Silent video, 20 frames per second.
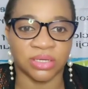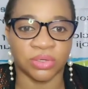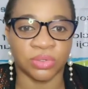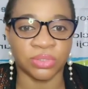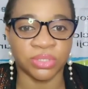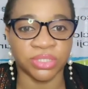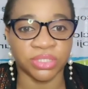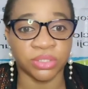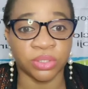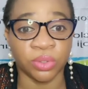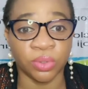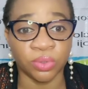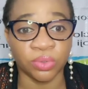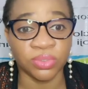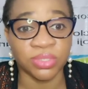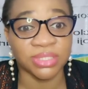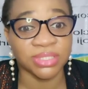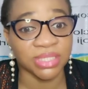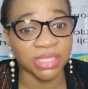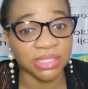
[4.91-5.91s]
undergo
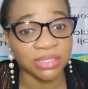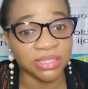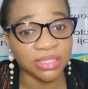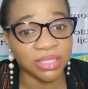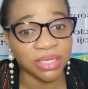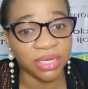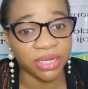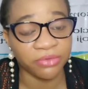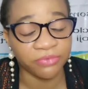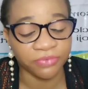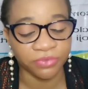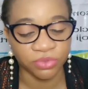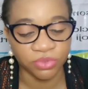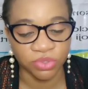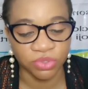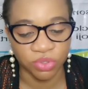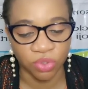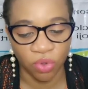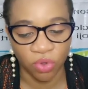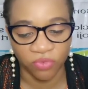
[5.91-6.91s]
certain
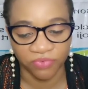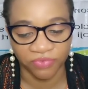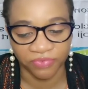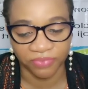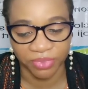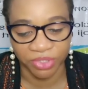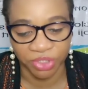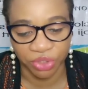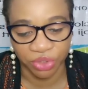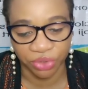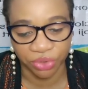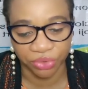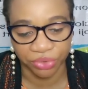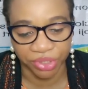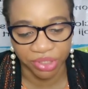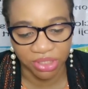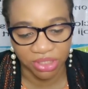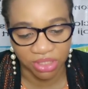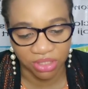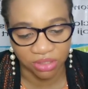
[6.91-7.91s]
levels of
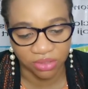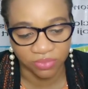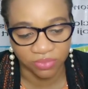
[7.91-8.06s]
maturity.